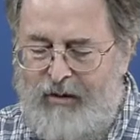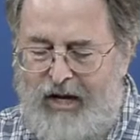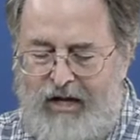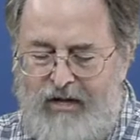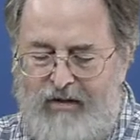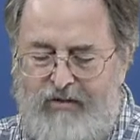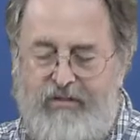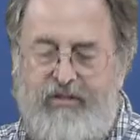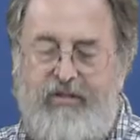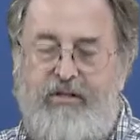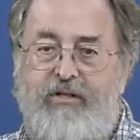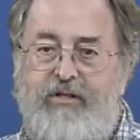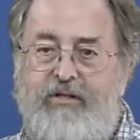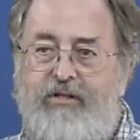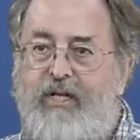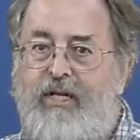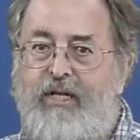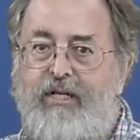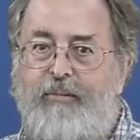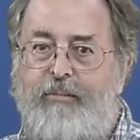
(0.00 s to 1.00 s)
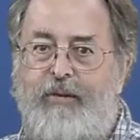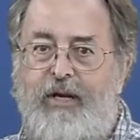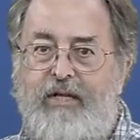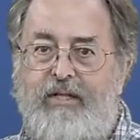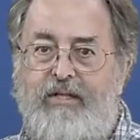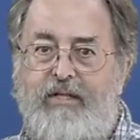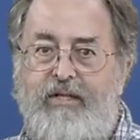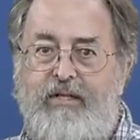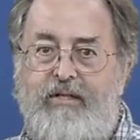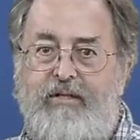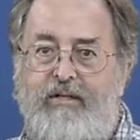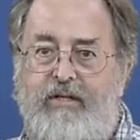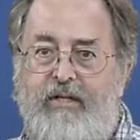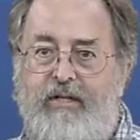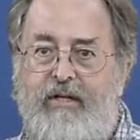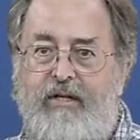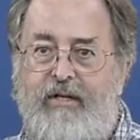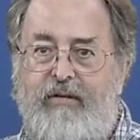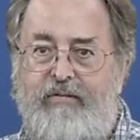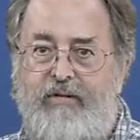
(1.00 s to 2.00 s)
mounds is independent
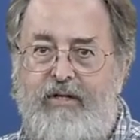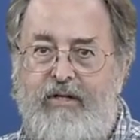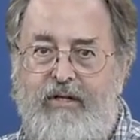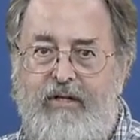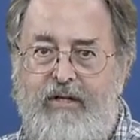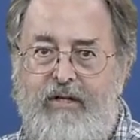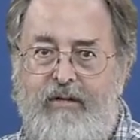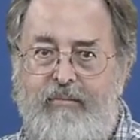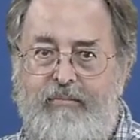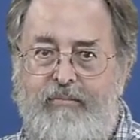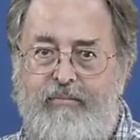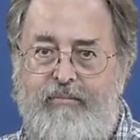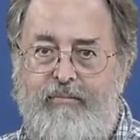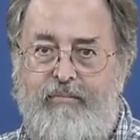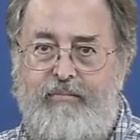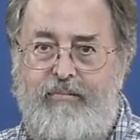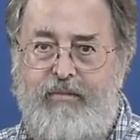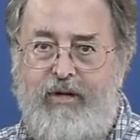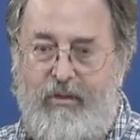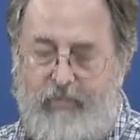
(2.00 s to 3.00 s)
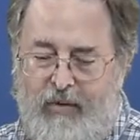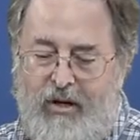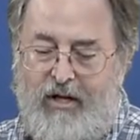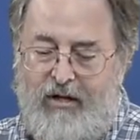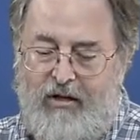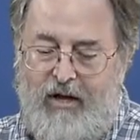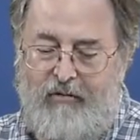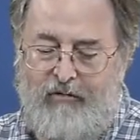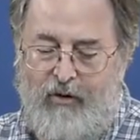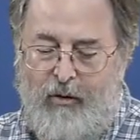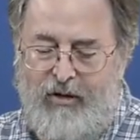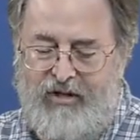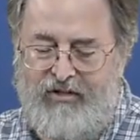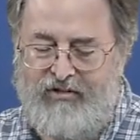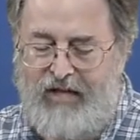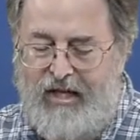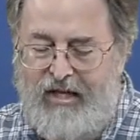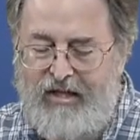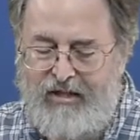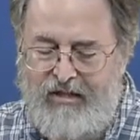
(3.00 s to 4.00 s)
of the, well, I've already
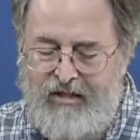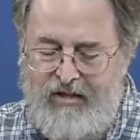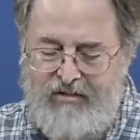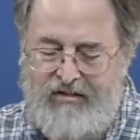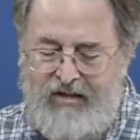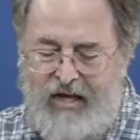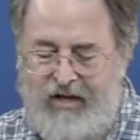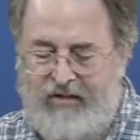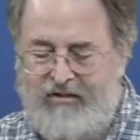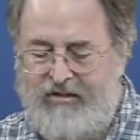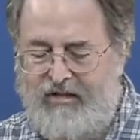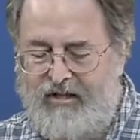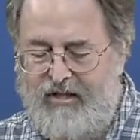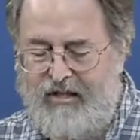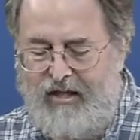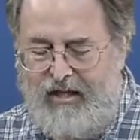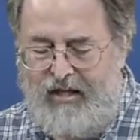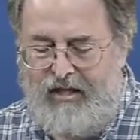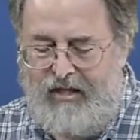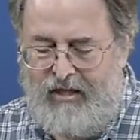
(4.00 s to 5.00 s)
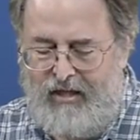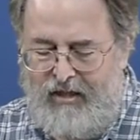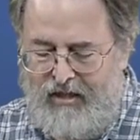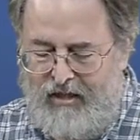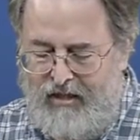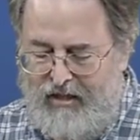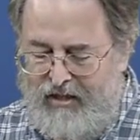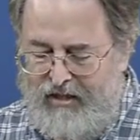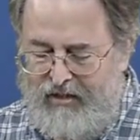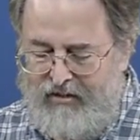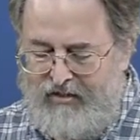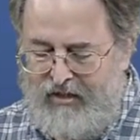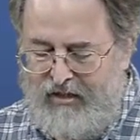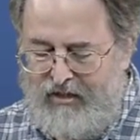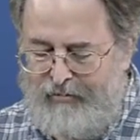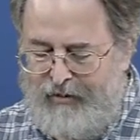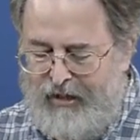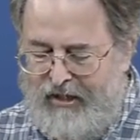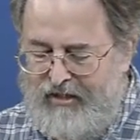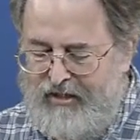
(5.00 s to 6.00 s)
stated this actually, is
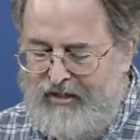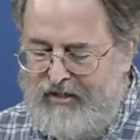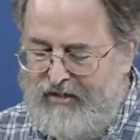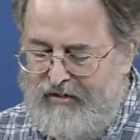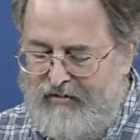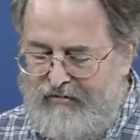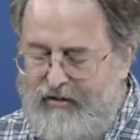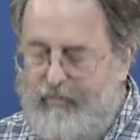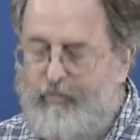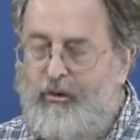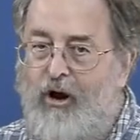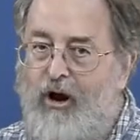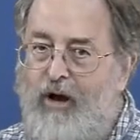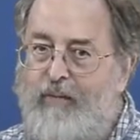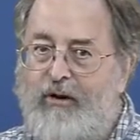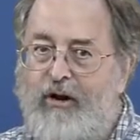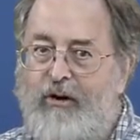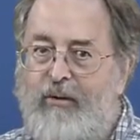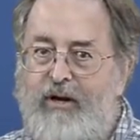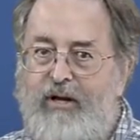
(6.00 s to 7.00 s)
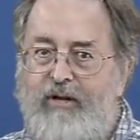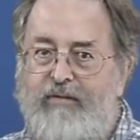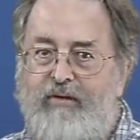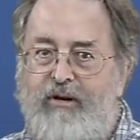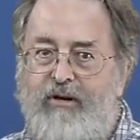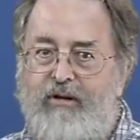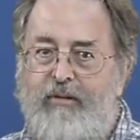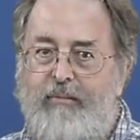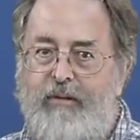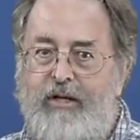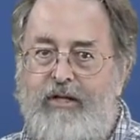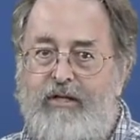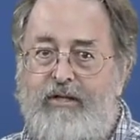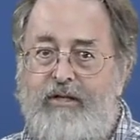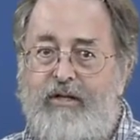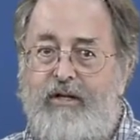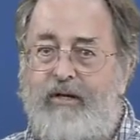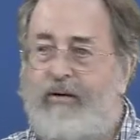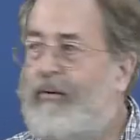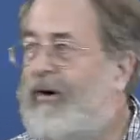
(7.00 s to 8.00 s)
independent of the primary
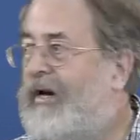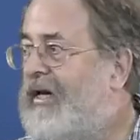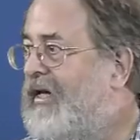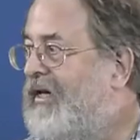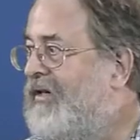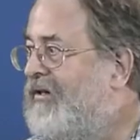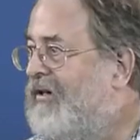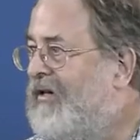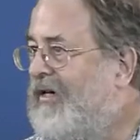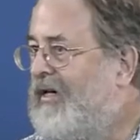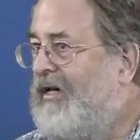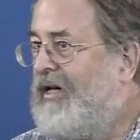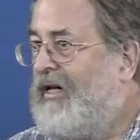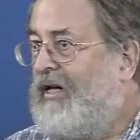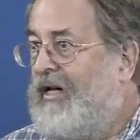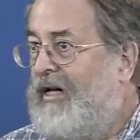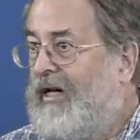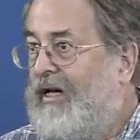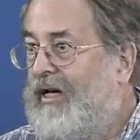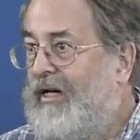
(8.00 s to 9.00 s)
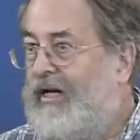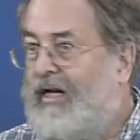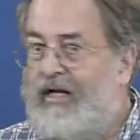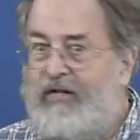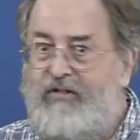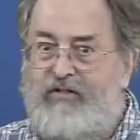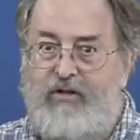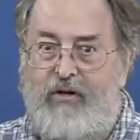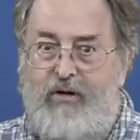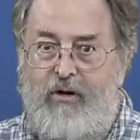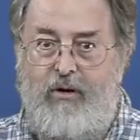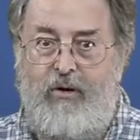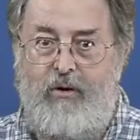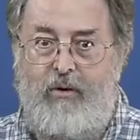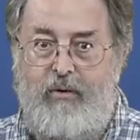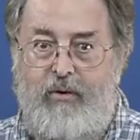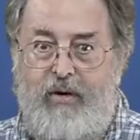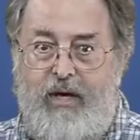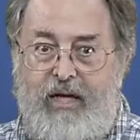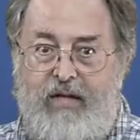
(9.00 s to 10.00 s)
environmental gradient. And
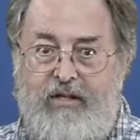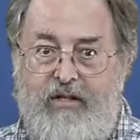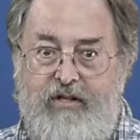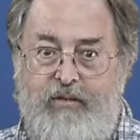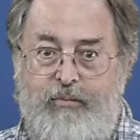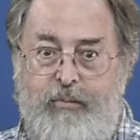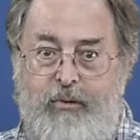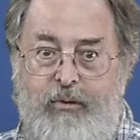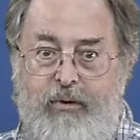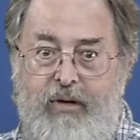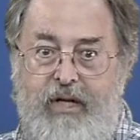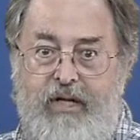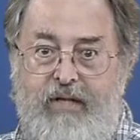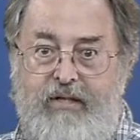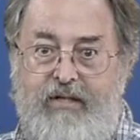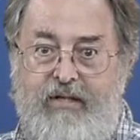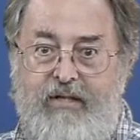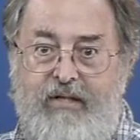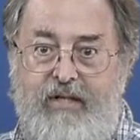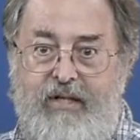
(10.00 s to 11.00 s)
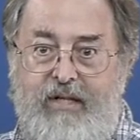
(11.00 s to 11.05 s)
so at this point,